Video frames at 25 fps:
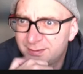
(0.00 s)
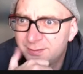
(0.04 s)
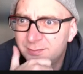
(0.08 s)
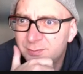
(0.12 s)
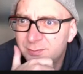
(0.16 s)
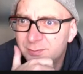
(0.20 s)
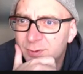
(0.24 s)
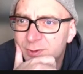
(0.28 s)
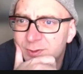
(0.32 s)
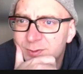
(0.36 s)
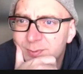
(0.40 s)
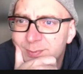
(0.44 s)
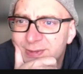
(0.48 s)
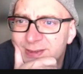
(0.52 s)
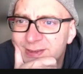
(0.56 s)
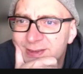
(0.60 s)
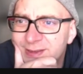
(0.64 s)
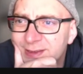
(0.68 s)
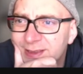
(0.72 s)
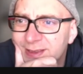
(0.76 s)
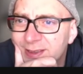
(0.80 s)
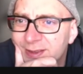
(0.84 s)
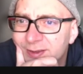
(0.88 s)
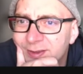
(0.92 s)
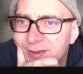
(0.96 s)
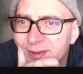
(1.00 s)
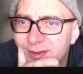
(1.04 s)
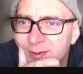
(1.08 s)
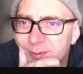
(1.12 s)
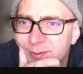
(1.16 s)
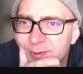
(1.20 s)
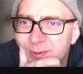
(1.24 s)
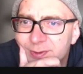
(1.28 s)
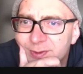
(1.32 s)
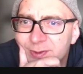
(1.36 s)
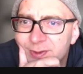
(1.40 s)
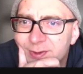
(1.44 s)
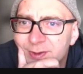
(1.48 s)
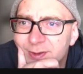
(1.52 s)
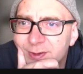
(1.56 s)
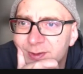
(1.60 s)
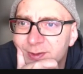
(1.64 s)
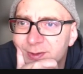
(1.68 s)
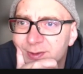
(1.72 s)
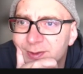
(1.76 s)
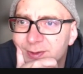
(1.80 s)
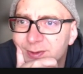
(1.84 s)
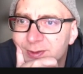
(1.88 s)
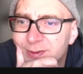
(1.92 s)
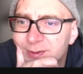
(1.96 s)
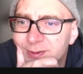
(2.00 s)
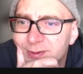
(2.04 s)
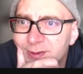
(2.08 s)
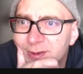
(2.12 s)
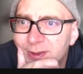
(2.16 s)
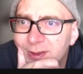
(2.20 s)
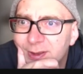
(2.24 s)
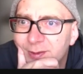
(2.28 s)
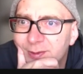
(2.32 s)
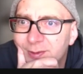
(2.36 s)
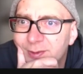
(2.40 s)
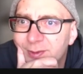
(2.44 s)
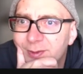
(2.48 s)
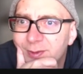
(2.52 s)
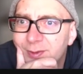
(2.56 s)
what's missing actually? 1, 2, oh.